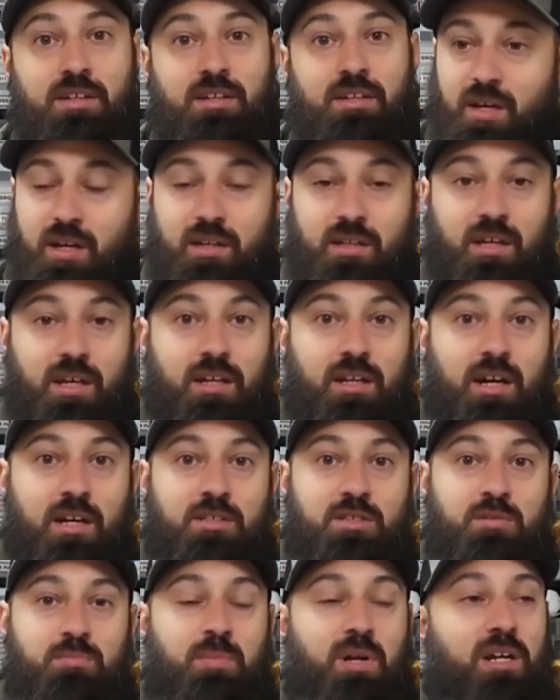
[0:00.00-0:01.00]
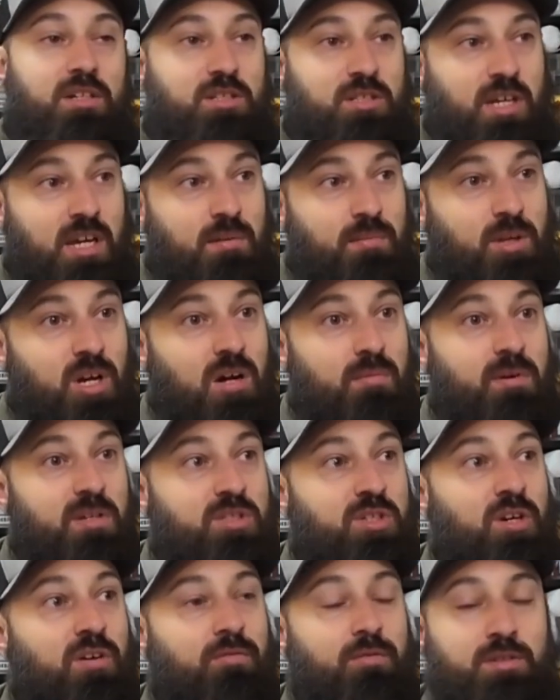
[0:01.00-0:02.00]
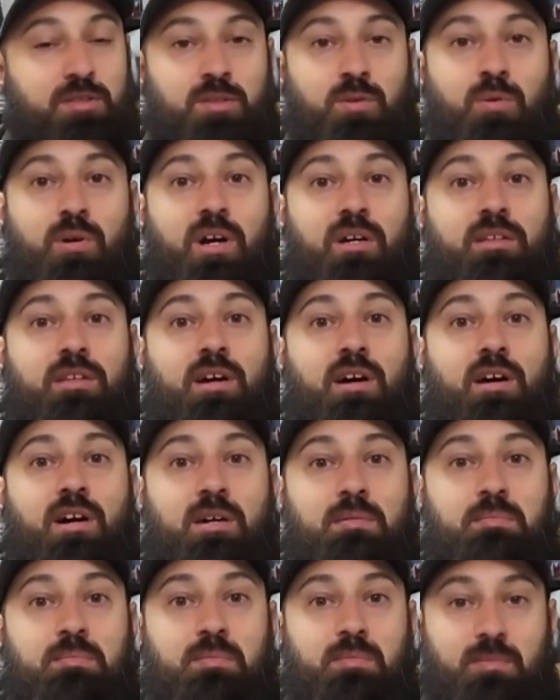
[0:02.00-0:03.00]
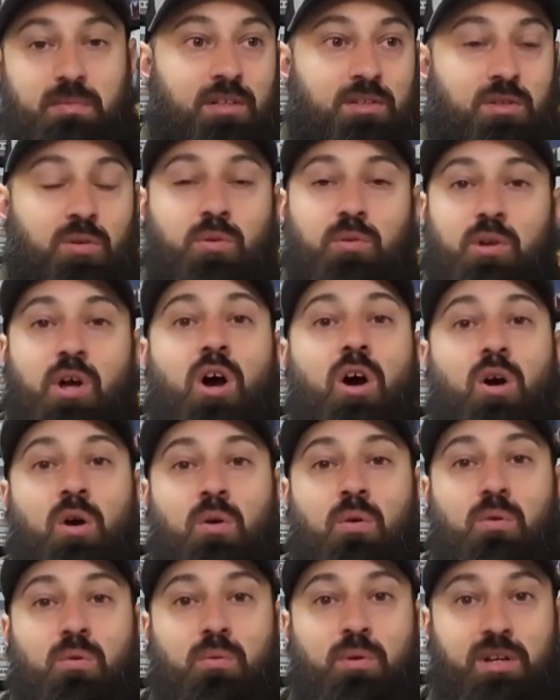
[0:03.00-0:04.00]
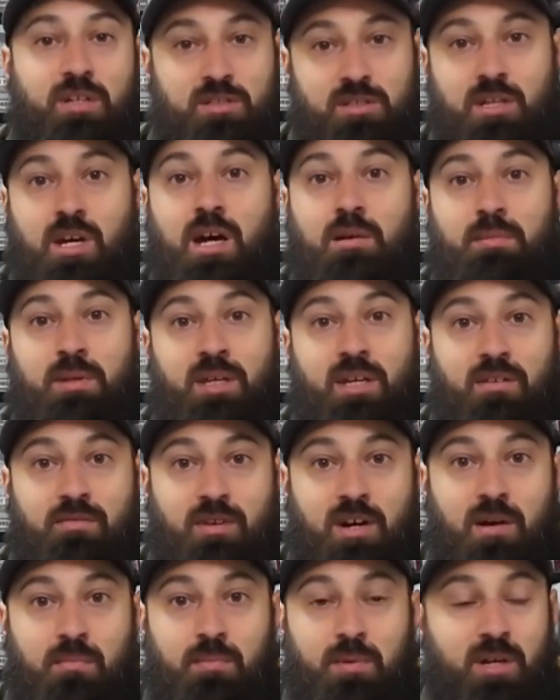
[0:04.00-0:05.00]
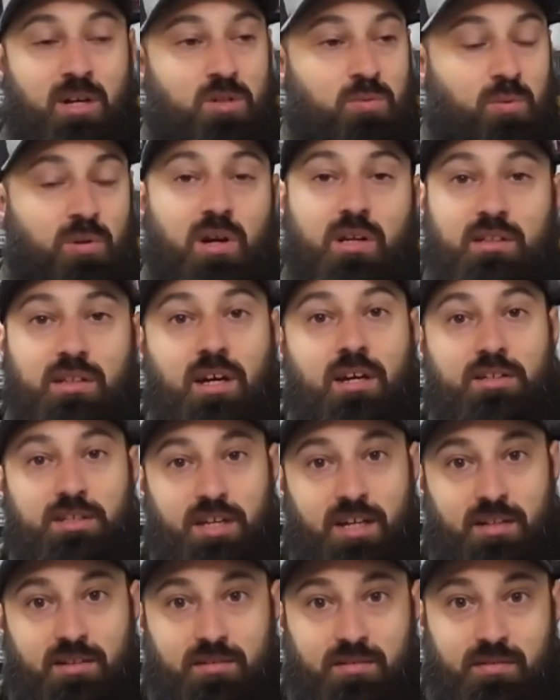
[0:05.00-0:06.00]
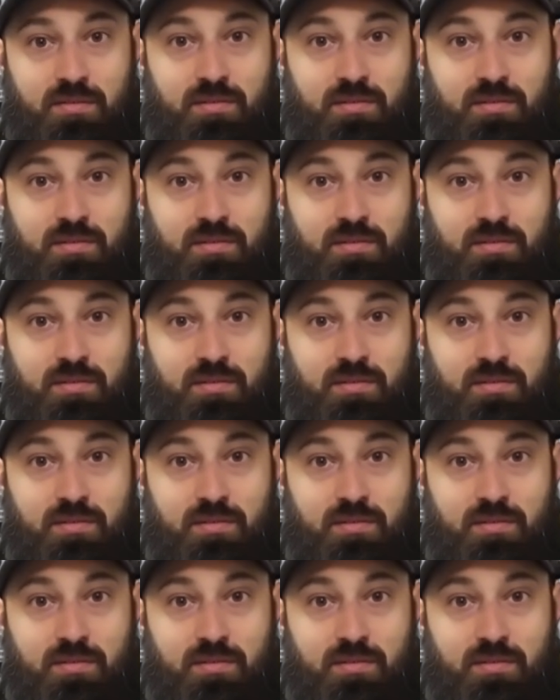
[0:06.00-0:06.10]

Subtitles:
And then I just keep telling myself we still got time, and you'll know when it's time to give up because we're not done yet.